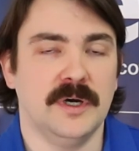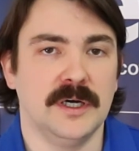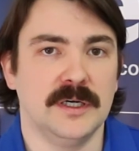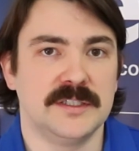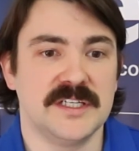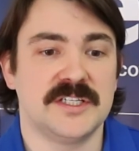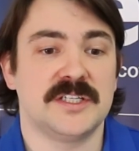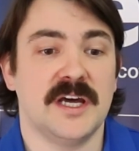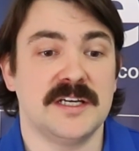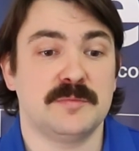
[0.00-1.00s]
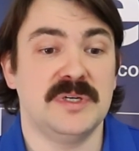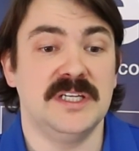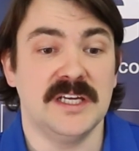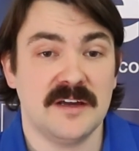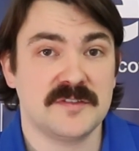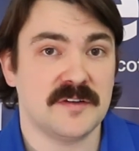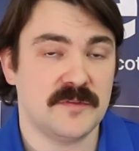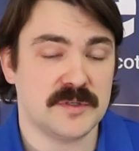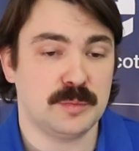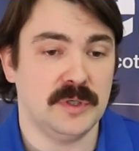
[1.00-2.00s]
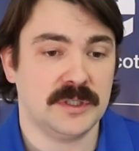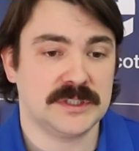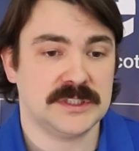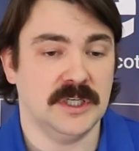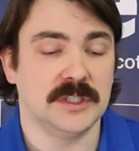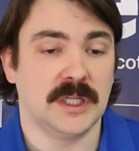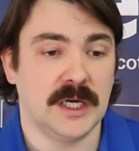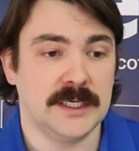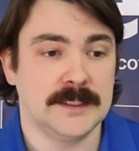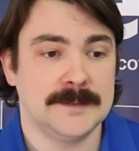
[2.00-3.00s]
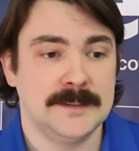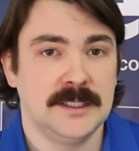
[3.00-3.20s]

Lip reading: digitized PDFs of those books online,